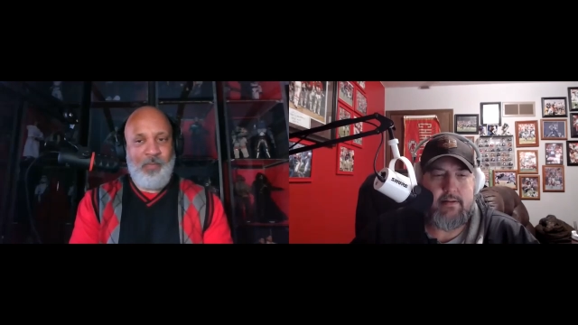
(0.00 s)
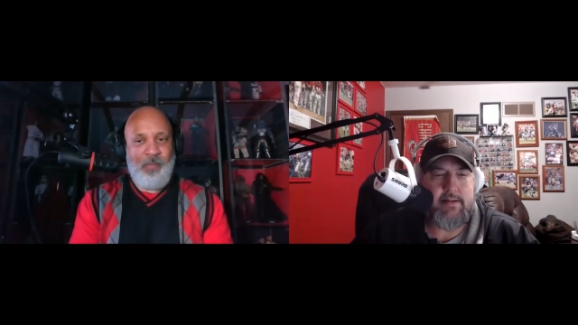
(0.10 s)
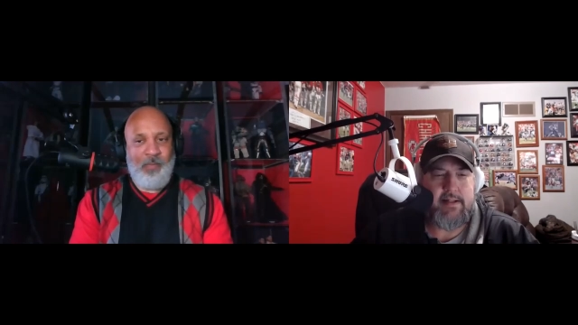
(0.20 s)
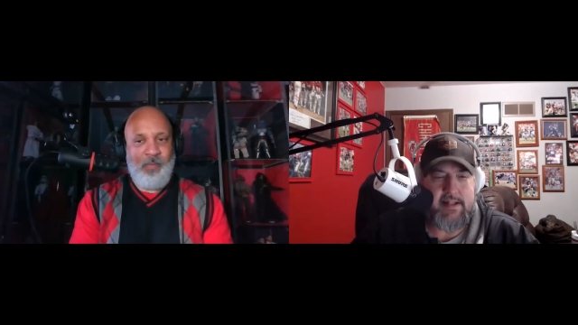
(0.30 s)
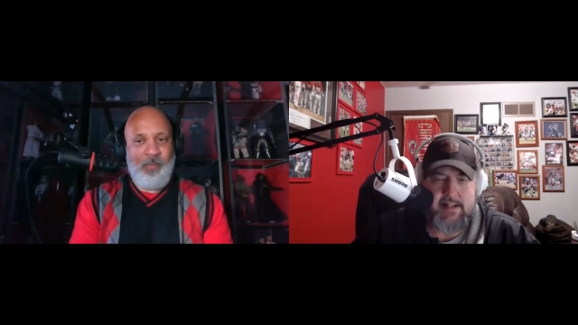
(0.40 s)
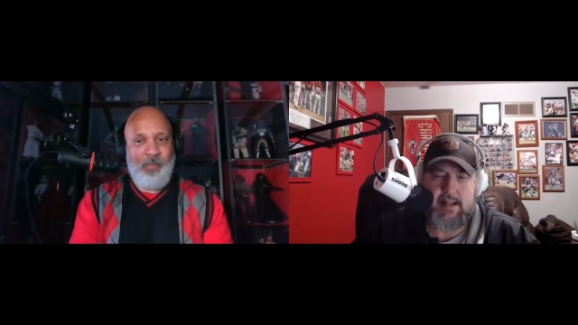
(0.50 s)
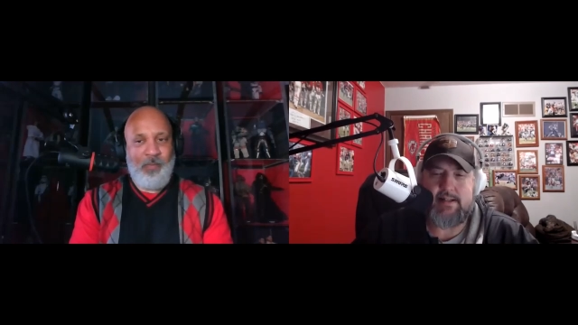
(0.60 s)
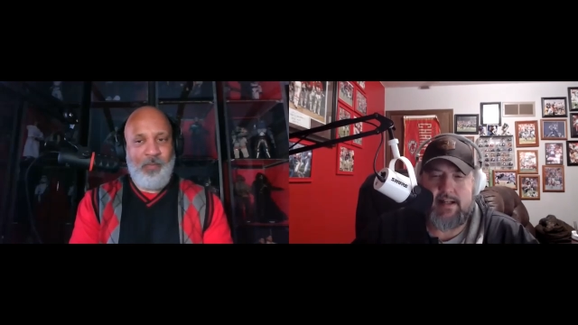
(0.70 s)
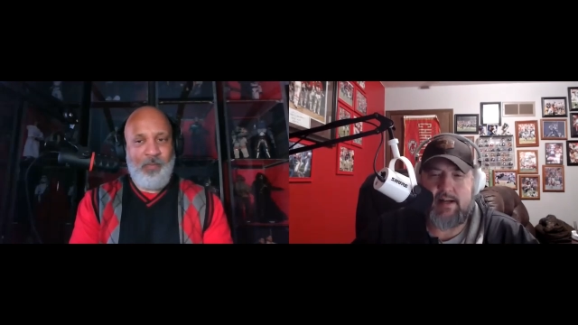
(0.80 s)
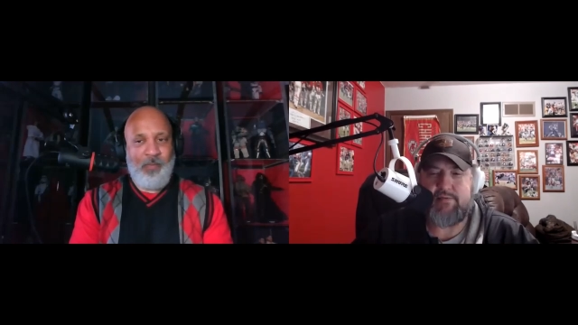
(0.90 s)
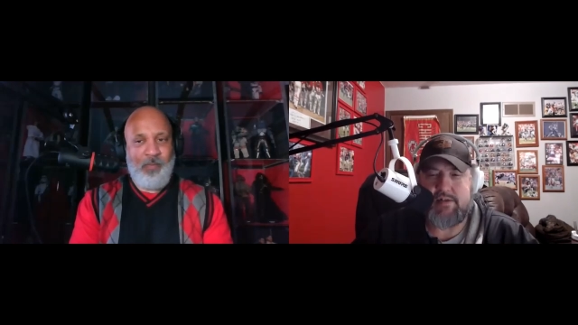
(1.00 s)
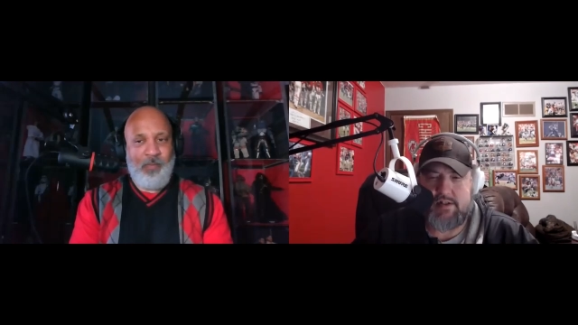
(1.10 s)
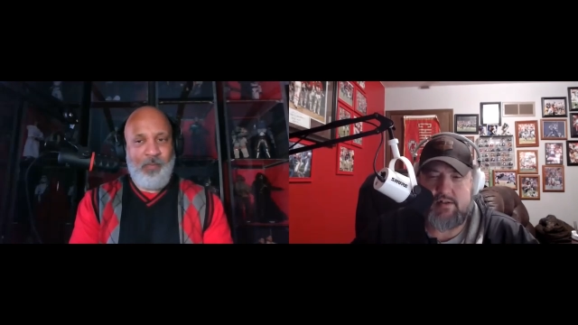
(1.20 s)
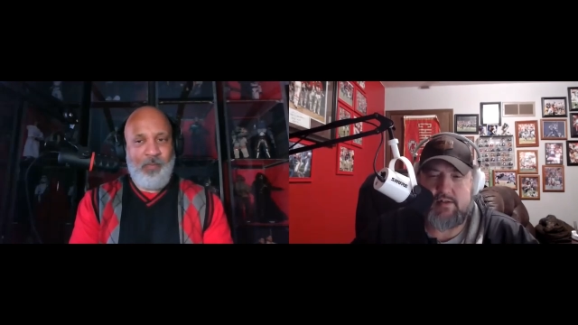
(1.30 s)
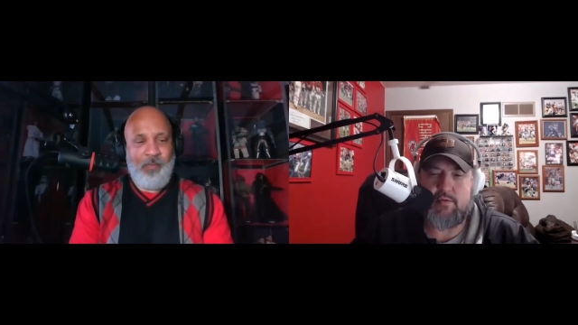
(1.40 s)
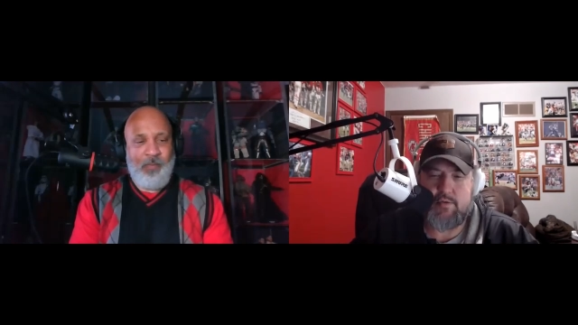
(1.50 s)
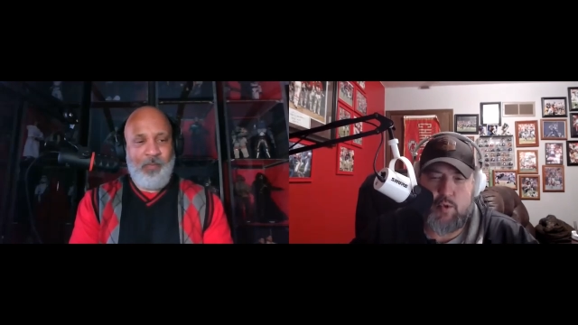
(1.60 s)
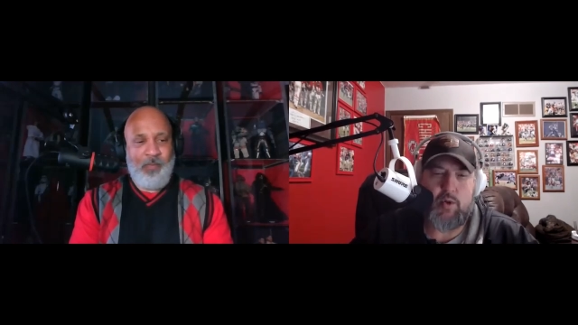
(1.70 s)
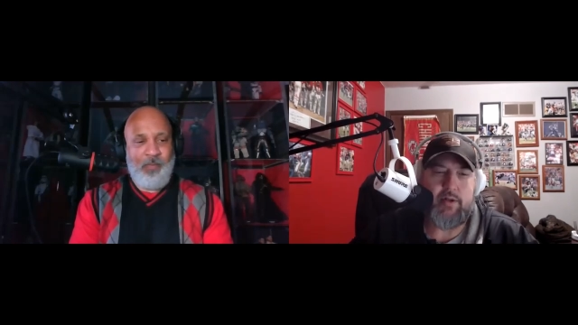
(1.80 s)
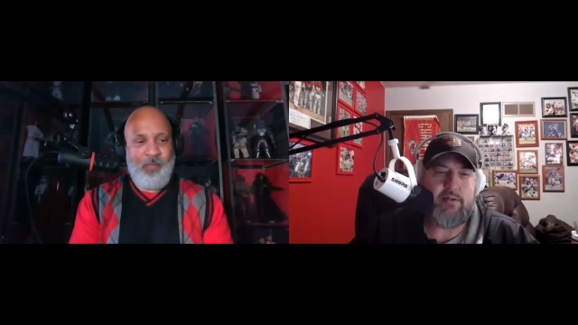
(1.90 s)
Speaker 1: to say San Francisco is
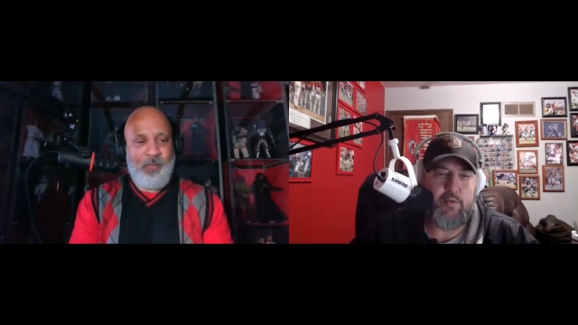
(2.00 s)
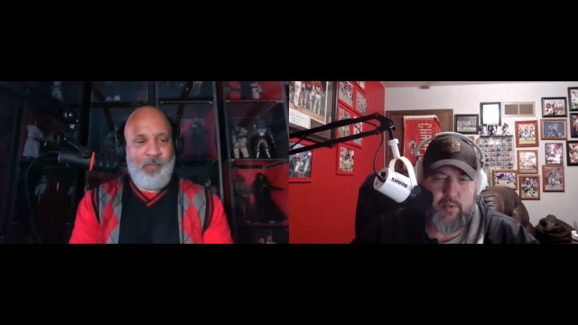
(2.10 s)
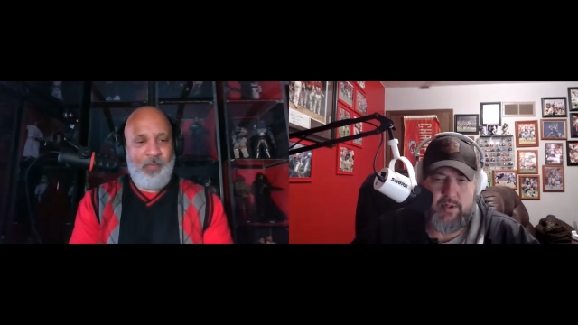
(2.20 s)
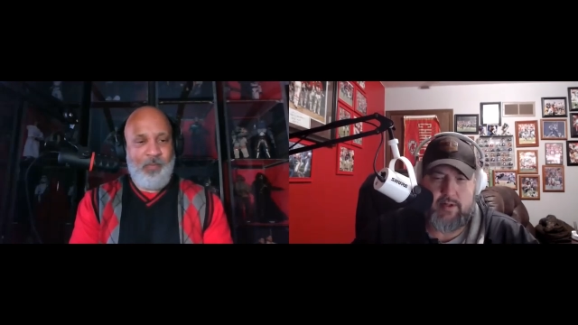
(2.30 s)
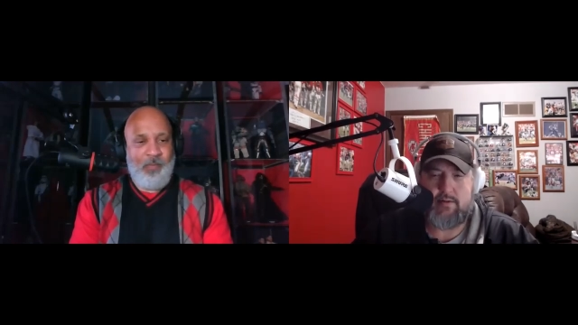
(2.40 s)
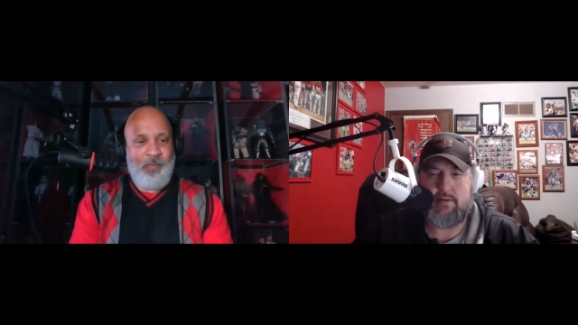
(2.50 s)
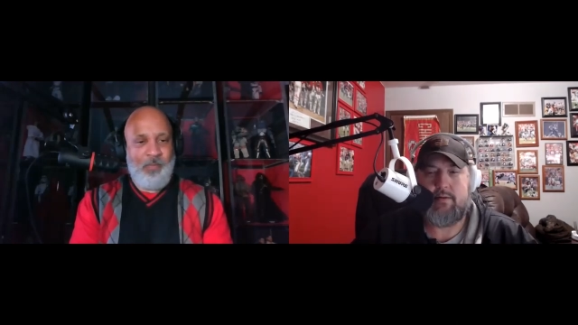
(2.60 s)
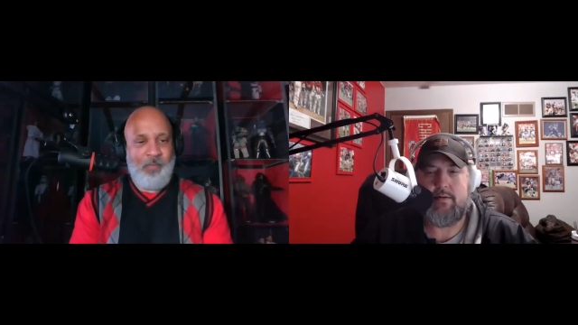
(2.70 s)
going to win.